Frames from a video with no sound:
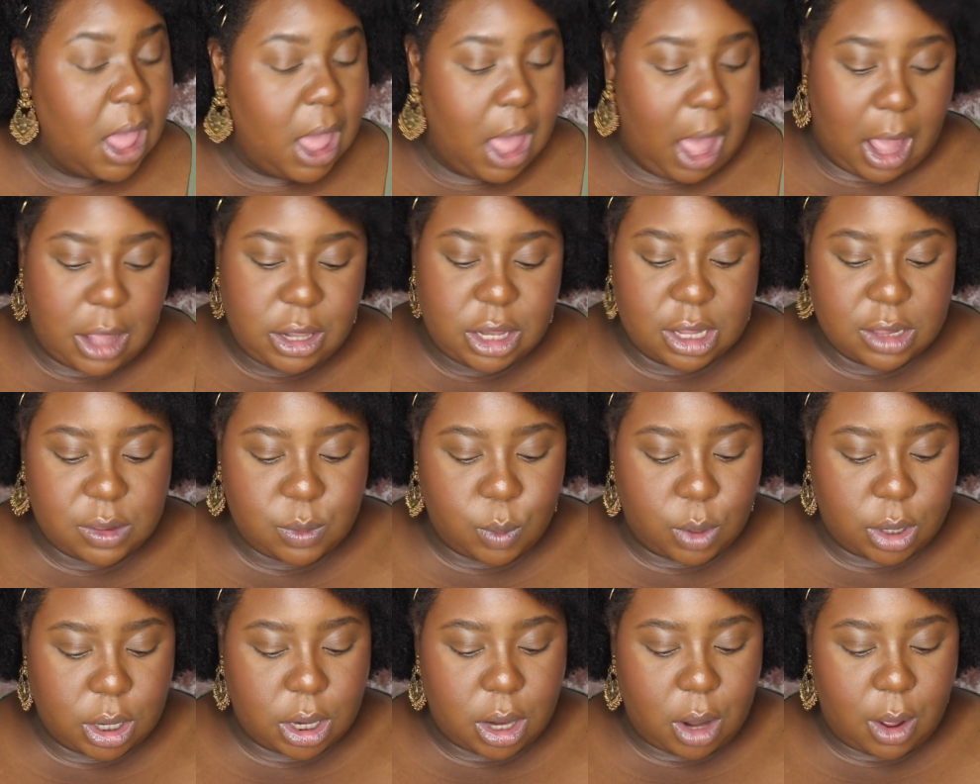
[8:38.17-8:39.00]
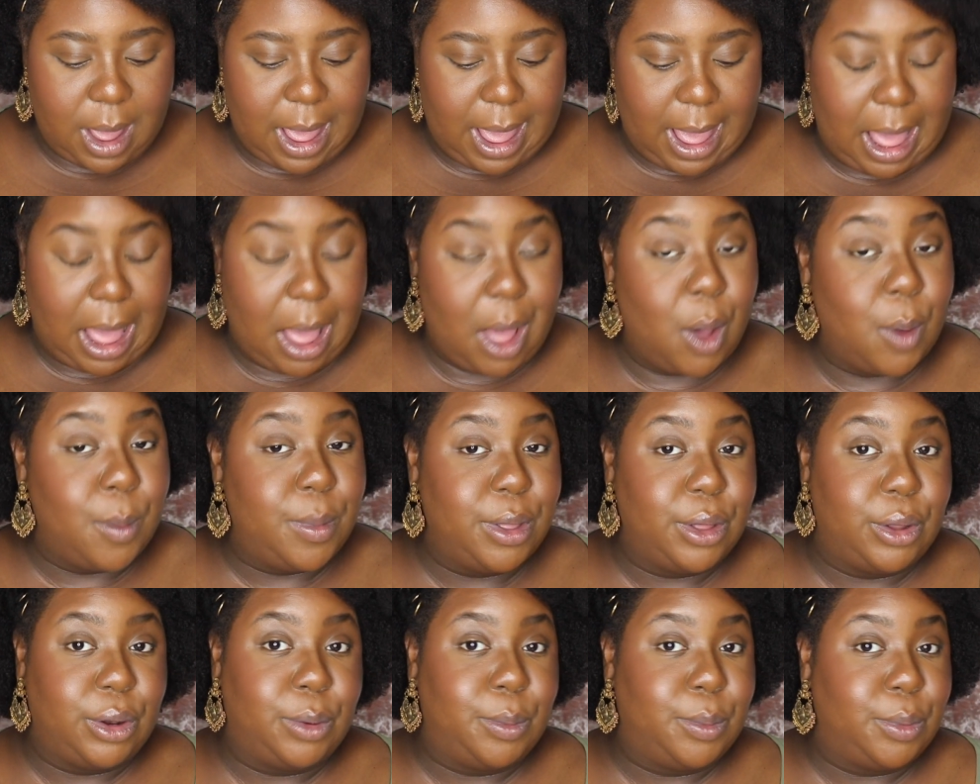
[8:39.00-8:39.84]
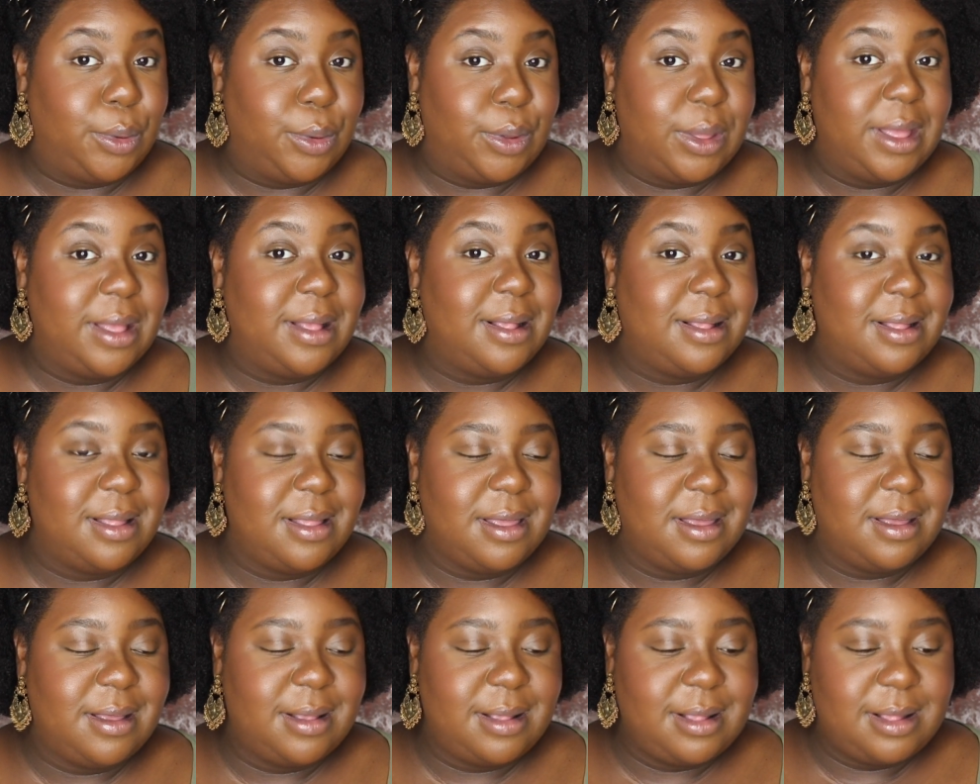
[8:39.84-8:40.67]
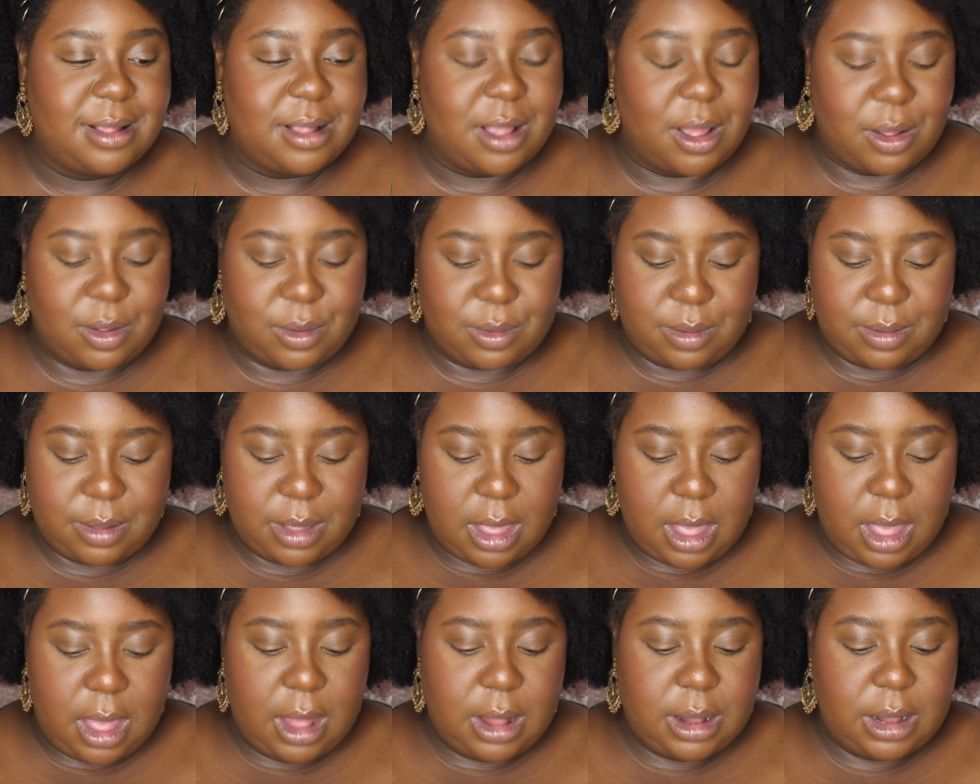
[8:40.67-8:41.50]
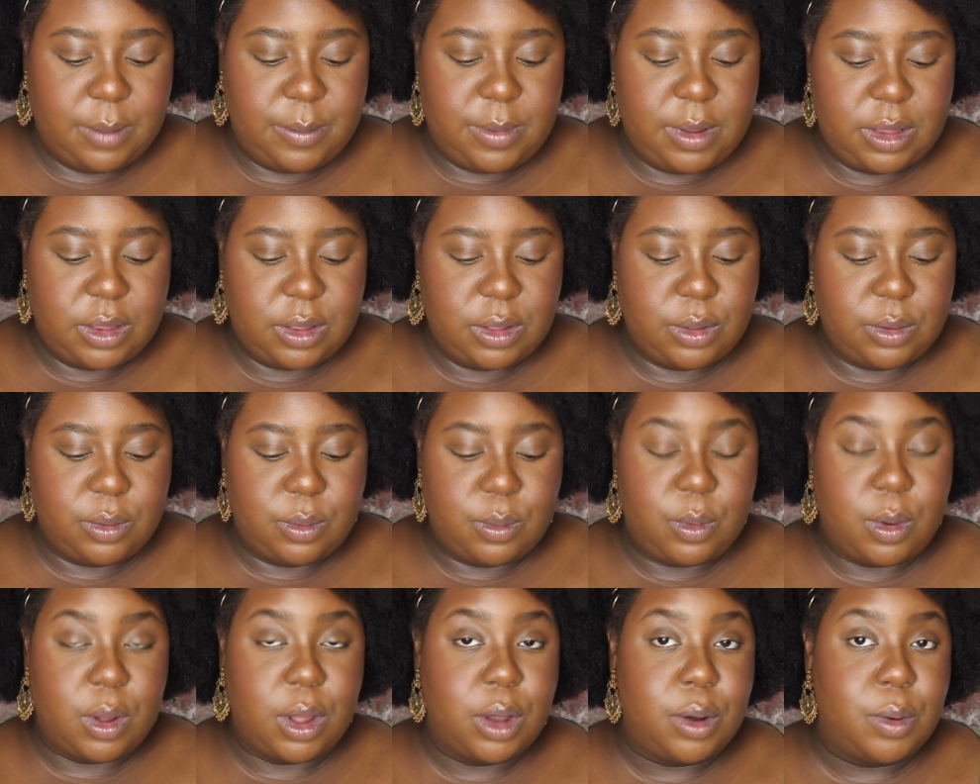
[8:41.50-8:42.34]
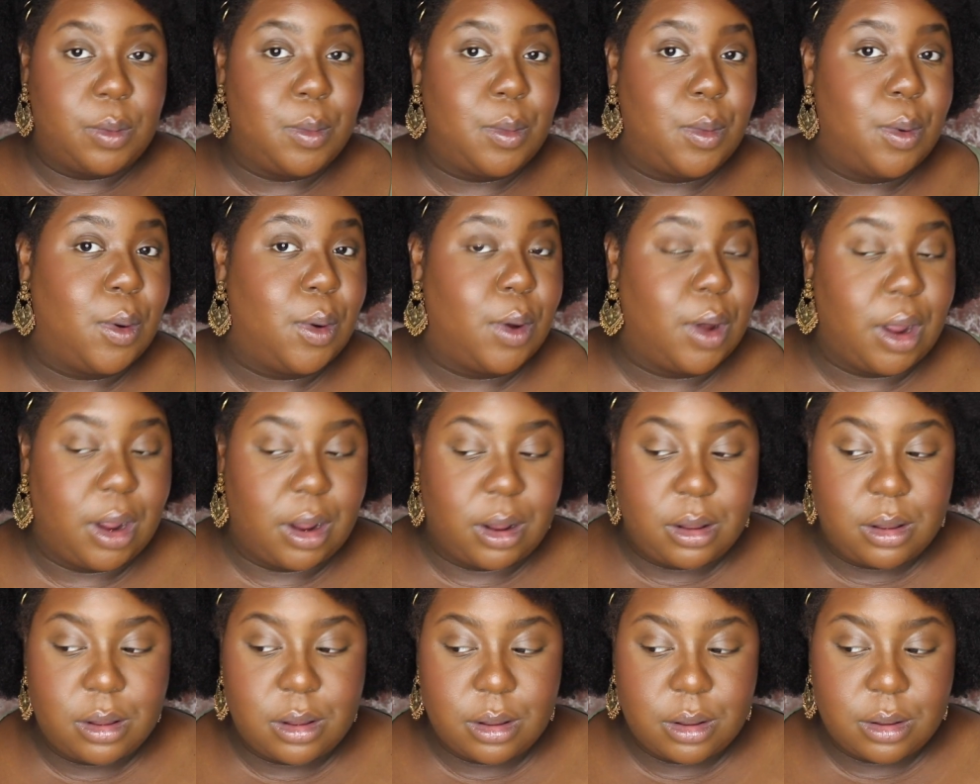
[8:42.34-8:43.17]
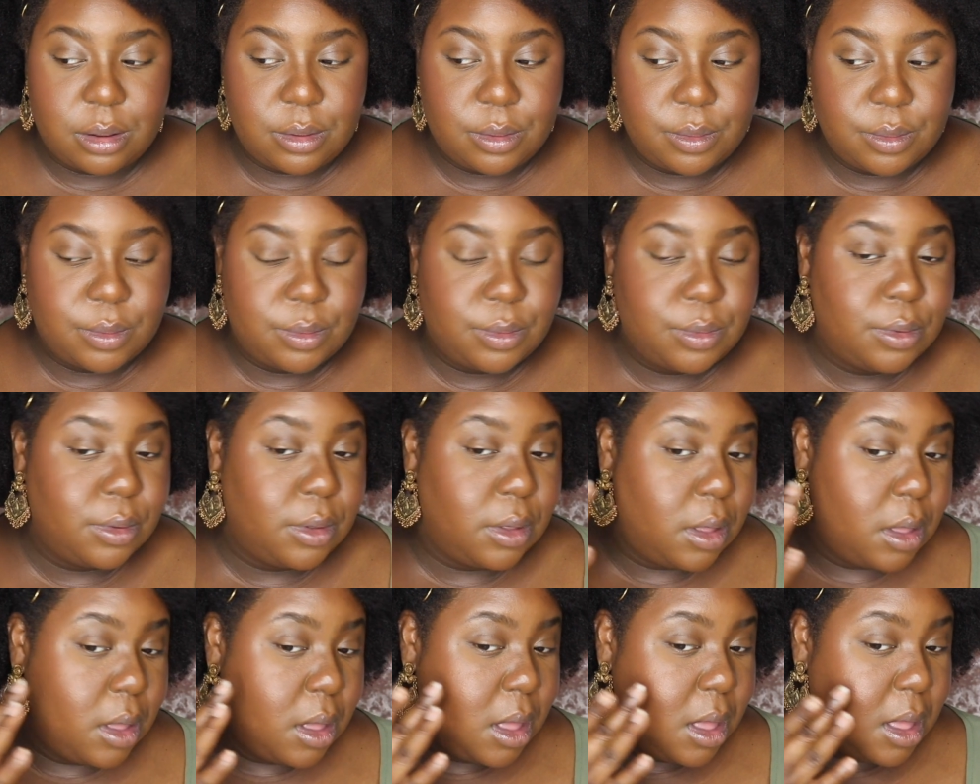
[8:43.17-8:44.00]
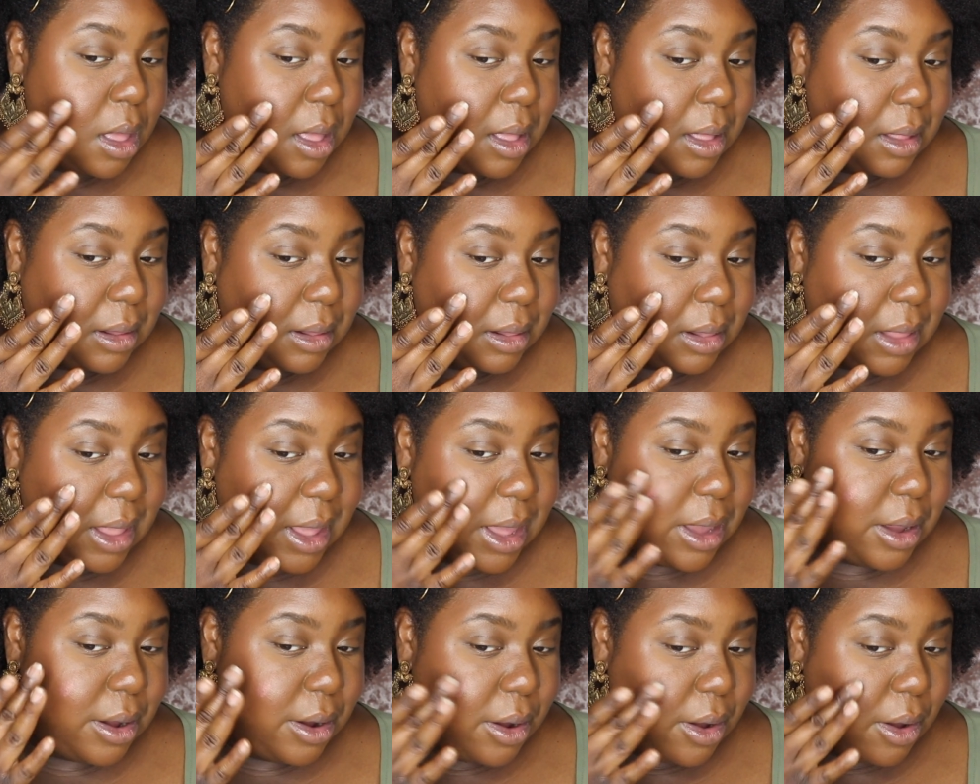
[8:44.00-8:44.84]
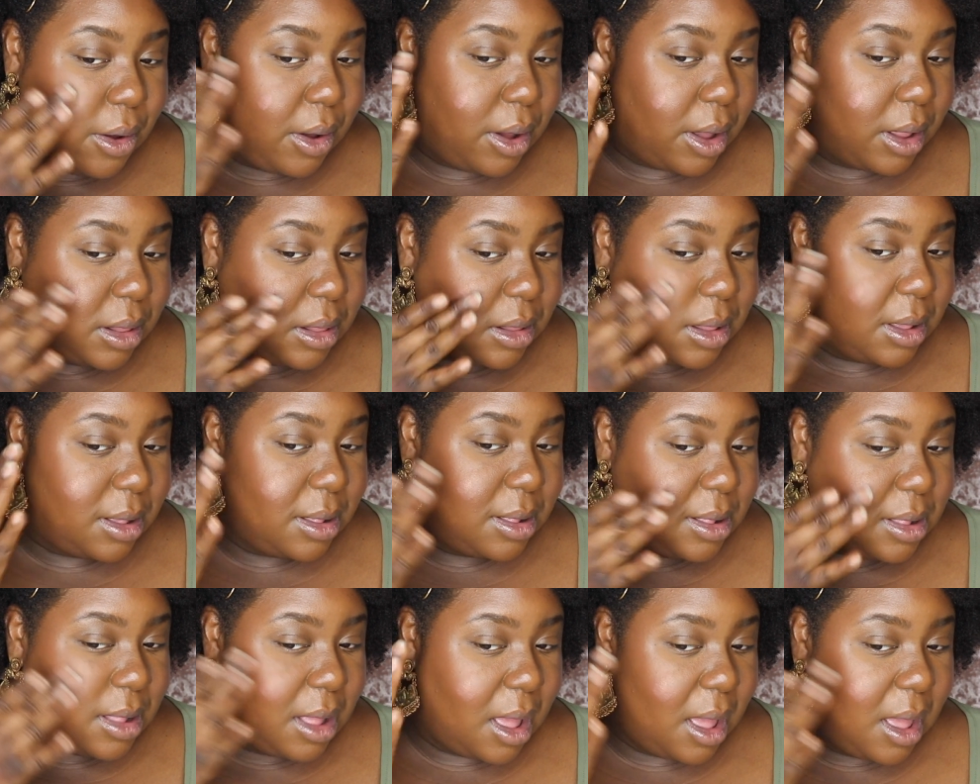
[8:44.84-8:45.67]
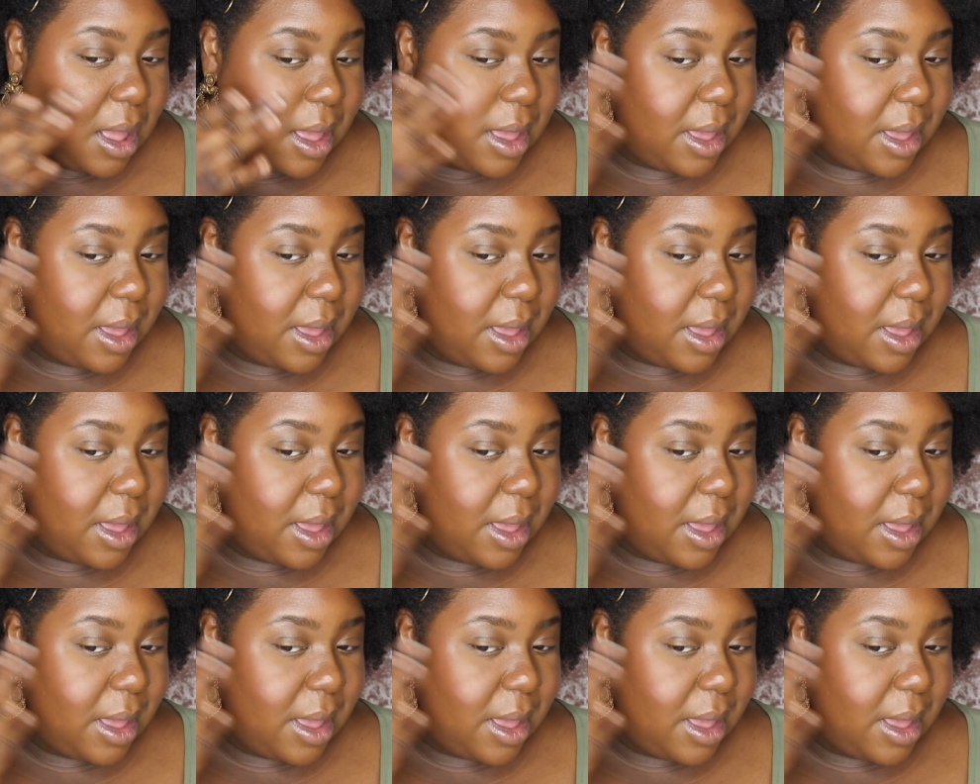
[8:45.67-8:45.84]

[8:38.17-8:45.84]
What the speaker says: I just want to know how buildable is this. So let me do one more layer on this side.